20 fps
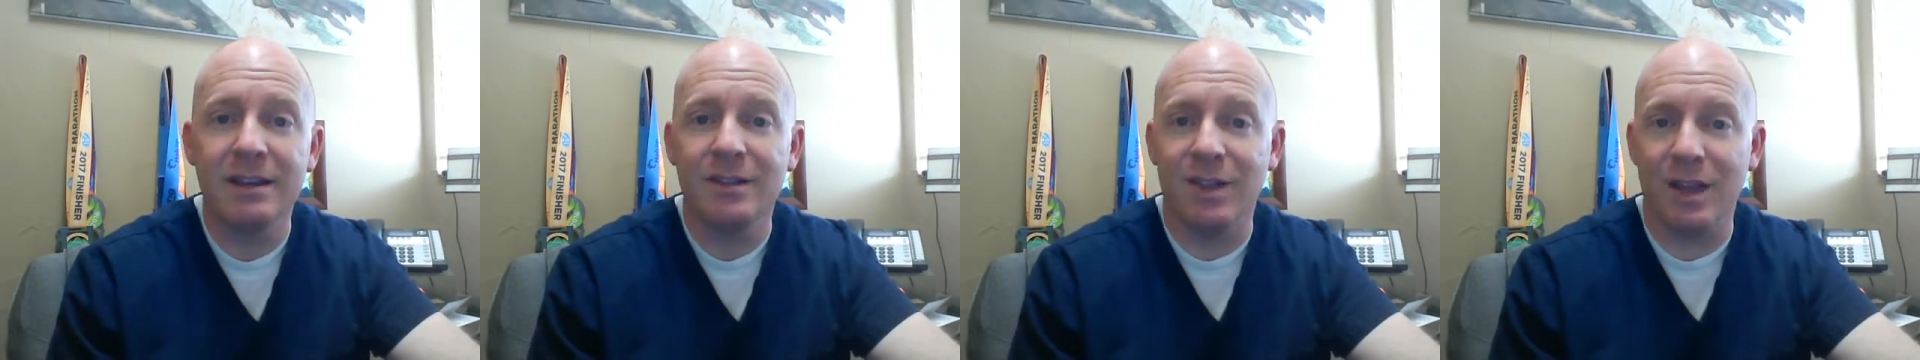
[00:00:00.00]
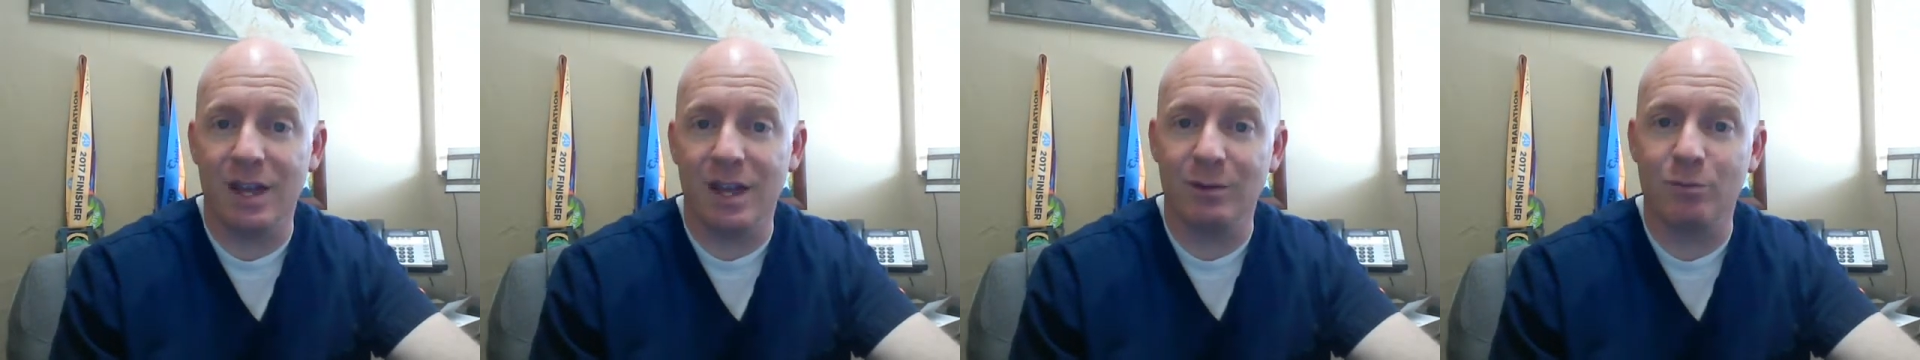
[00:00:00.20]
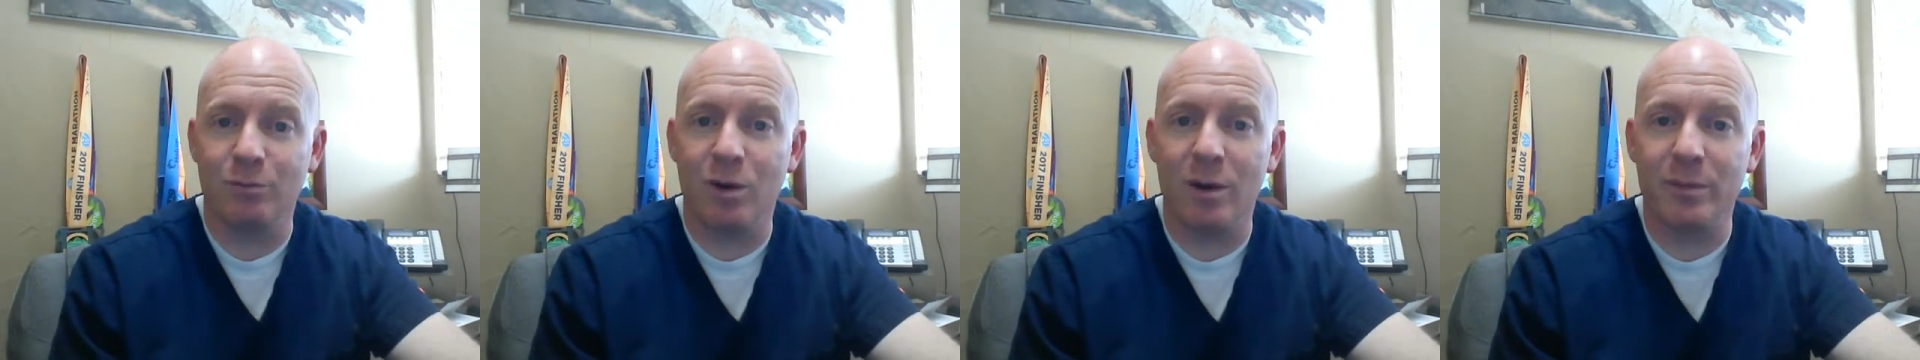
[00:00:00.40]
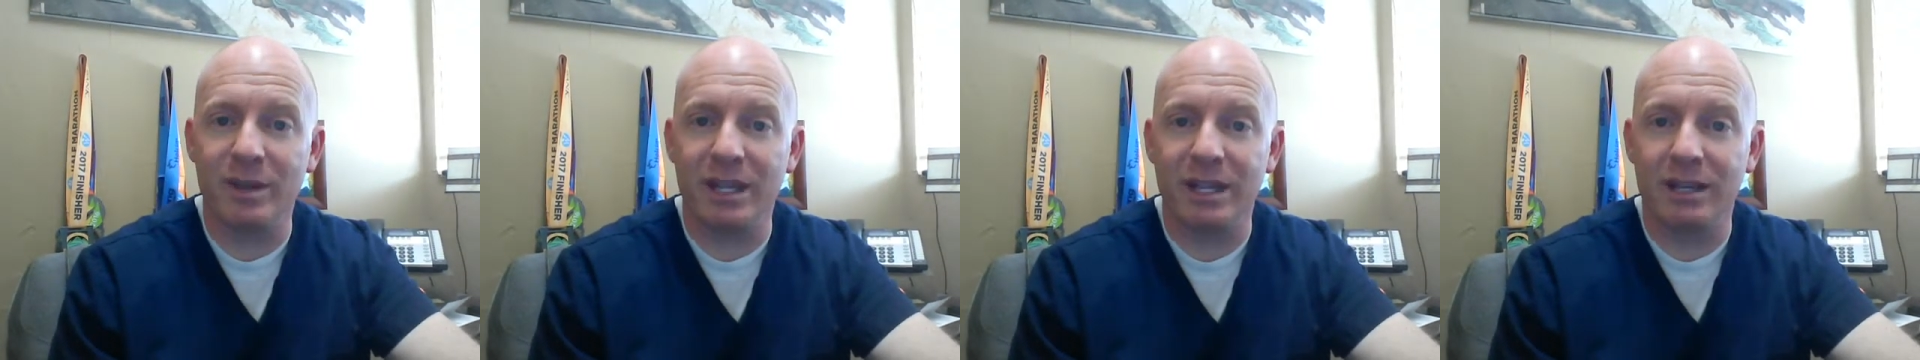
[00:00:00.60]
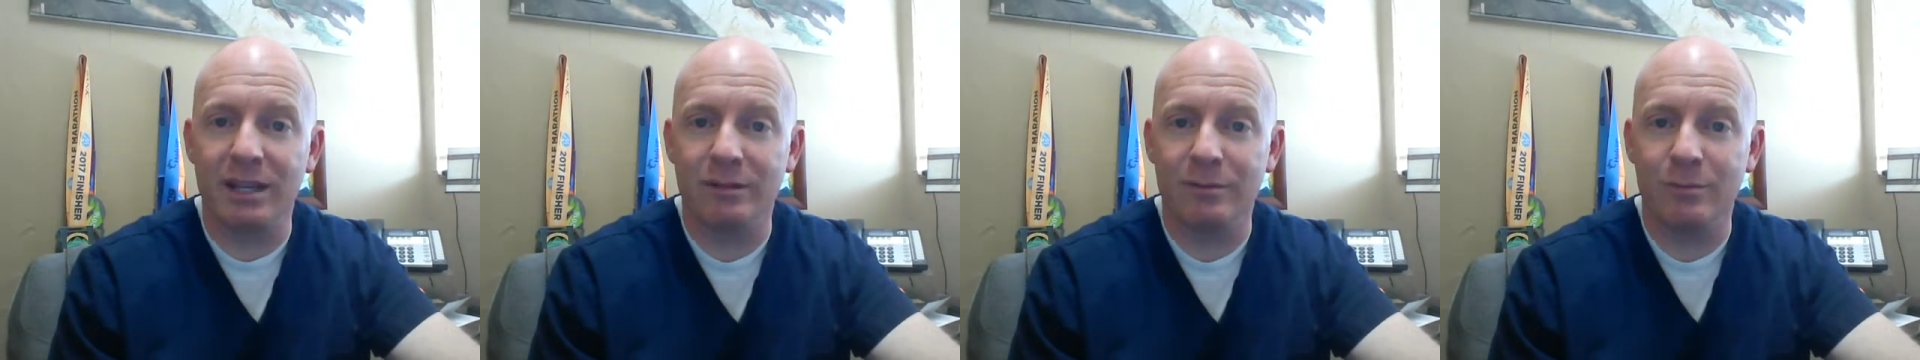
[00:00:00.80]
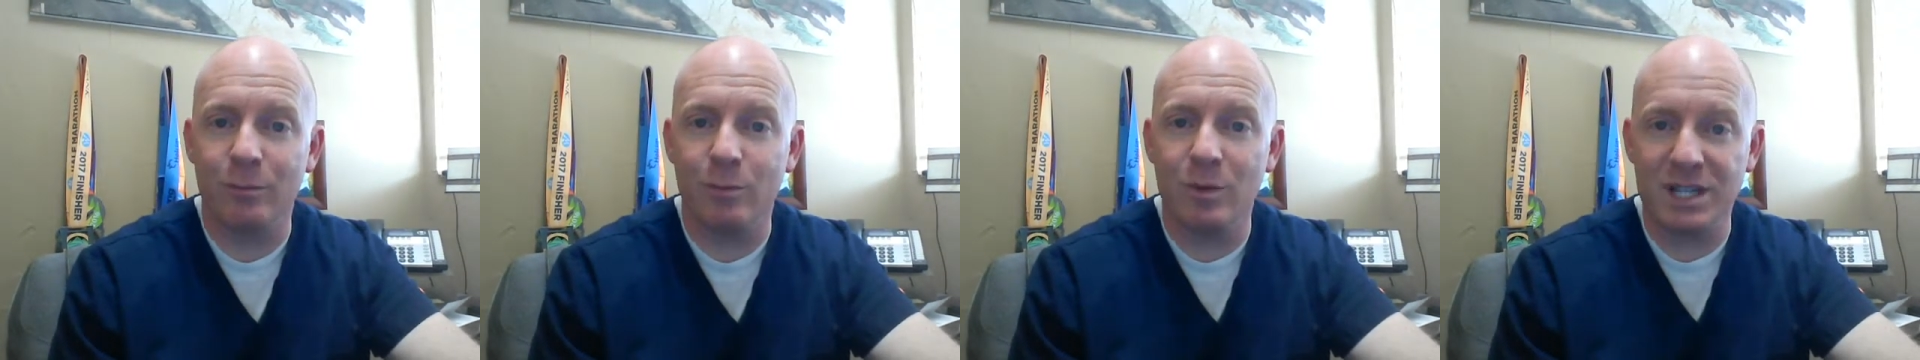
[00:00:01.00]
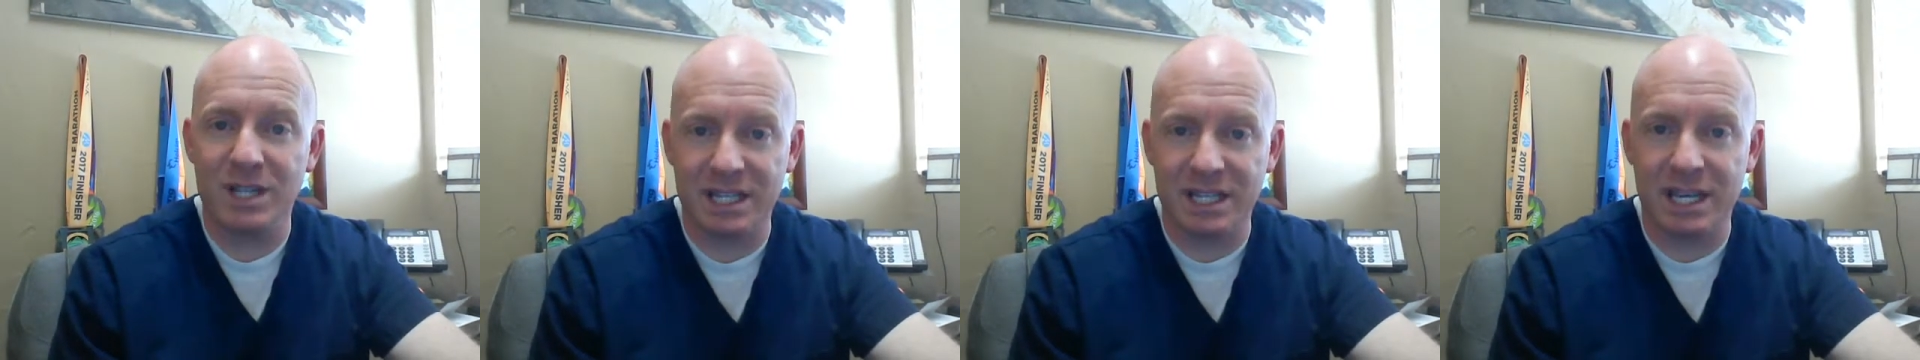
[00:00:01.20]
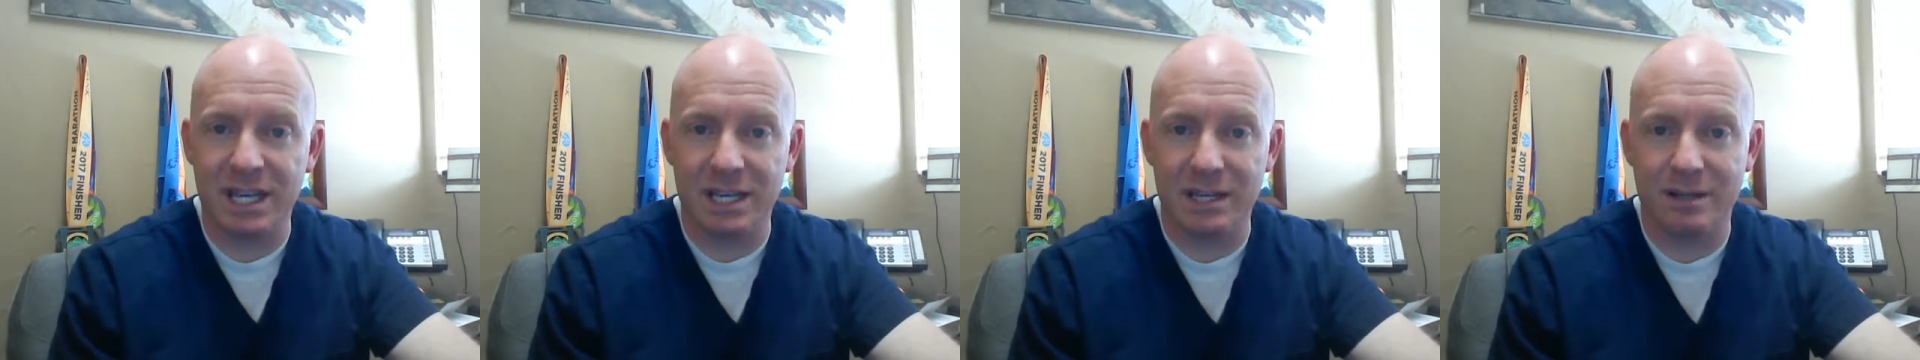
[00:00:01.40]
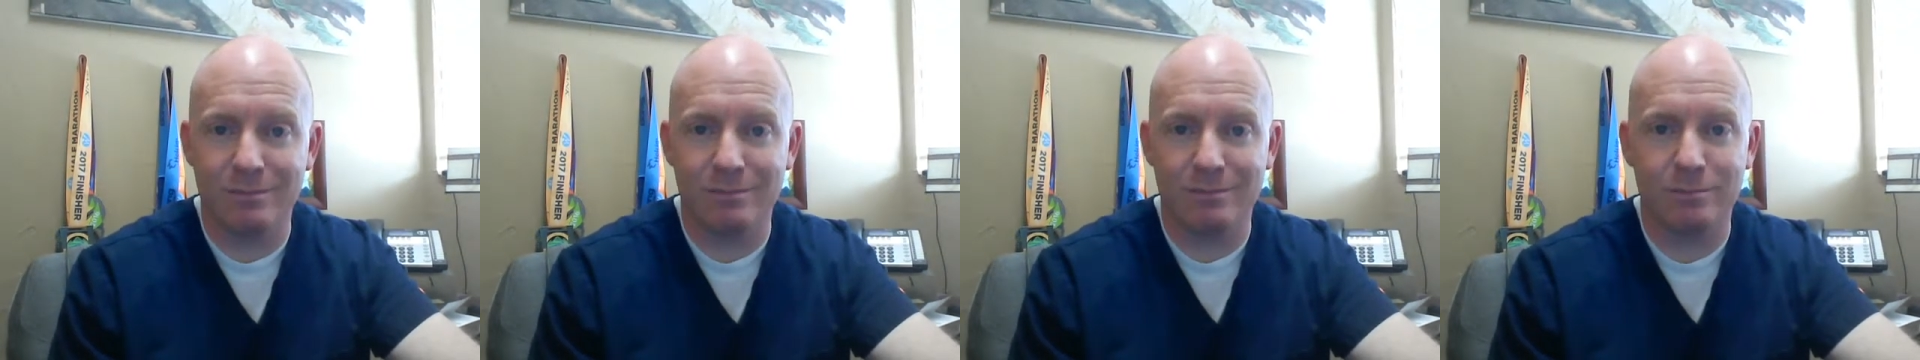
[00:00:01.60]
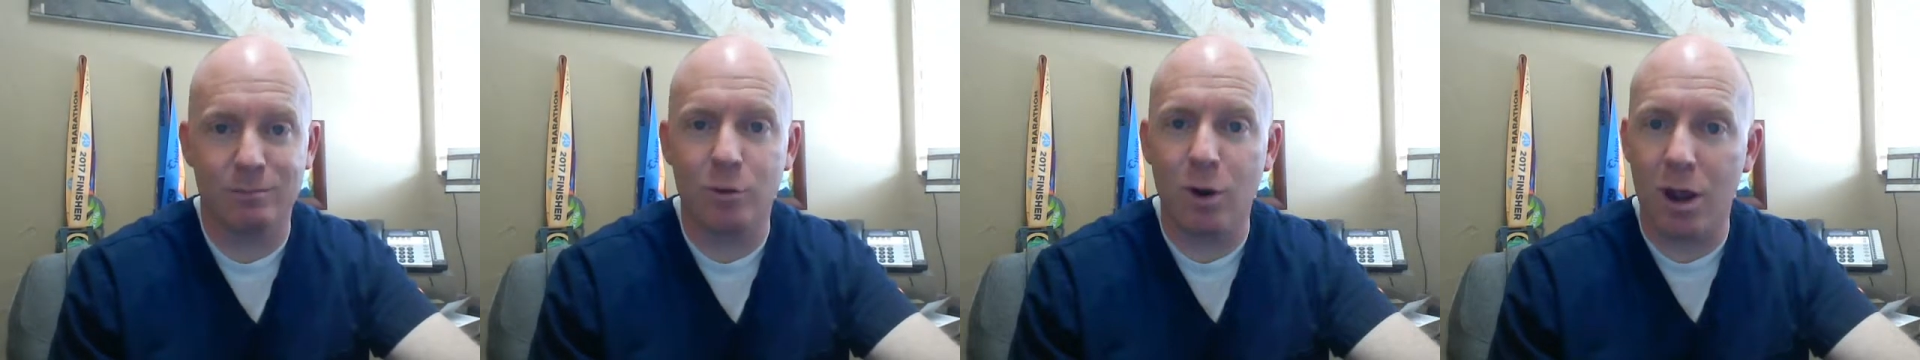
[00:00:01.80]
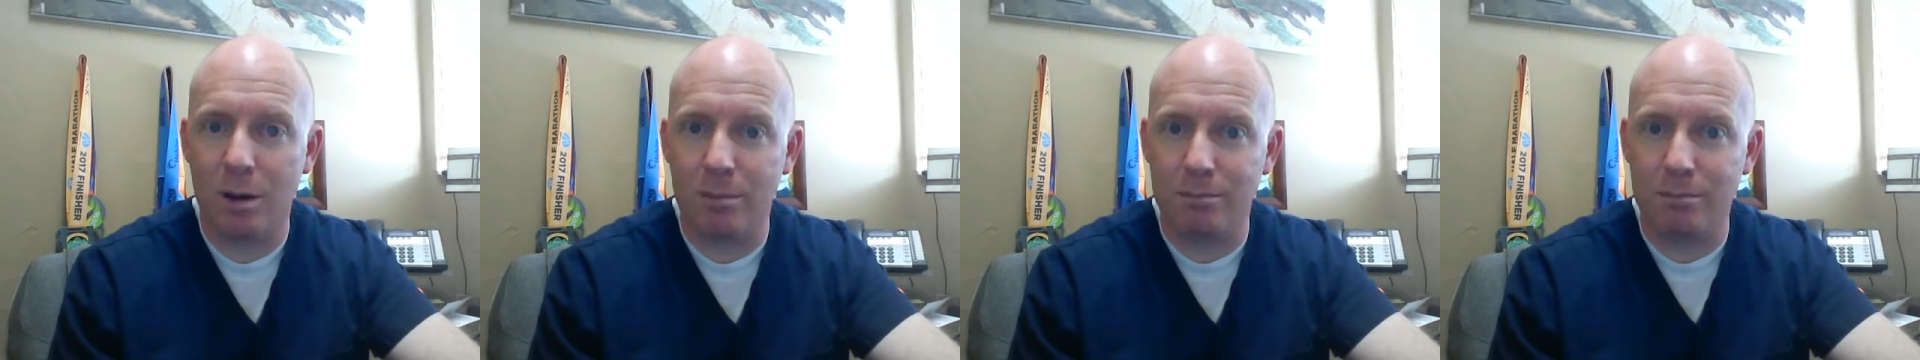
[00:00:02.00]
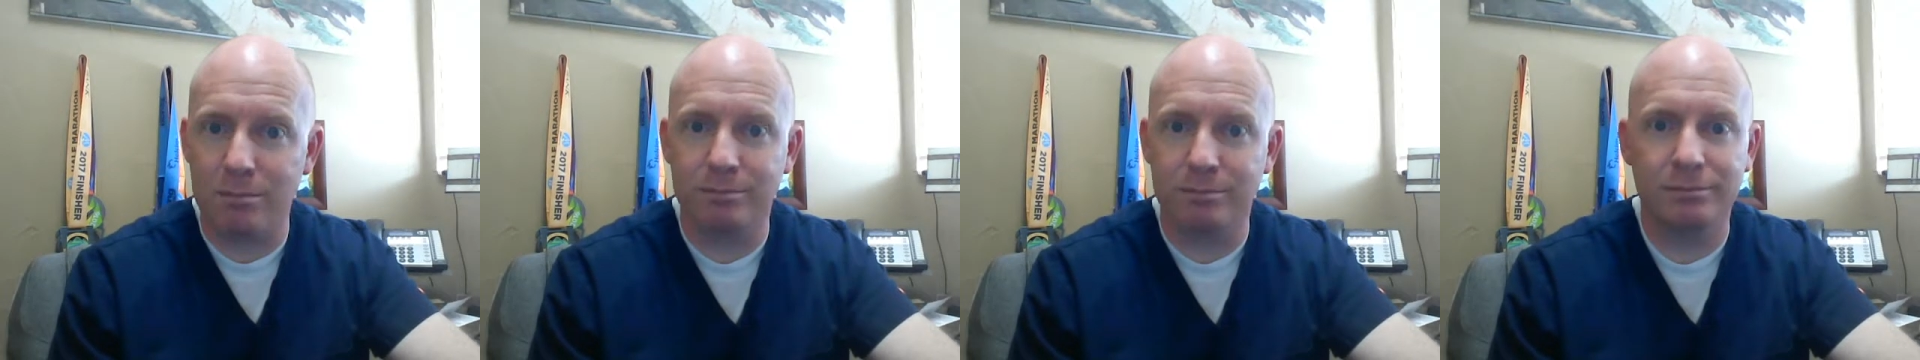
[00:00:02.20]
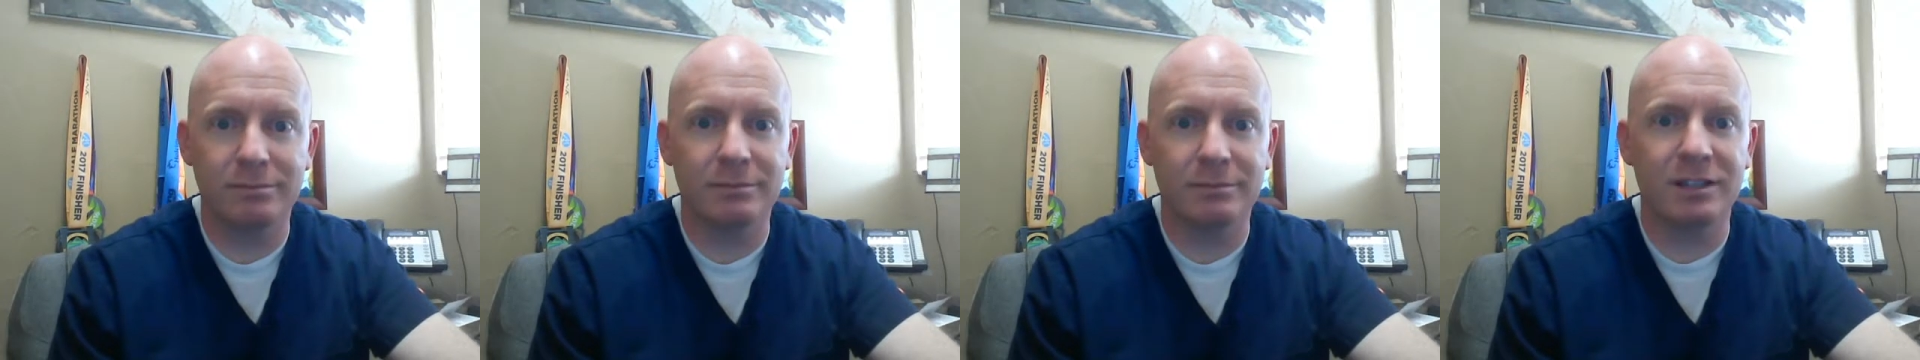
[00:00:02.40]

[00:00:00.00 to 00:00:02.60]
than rubbing whiskey, rum,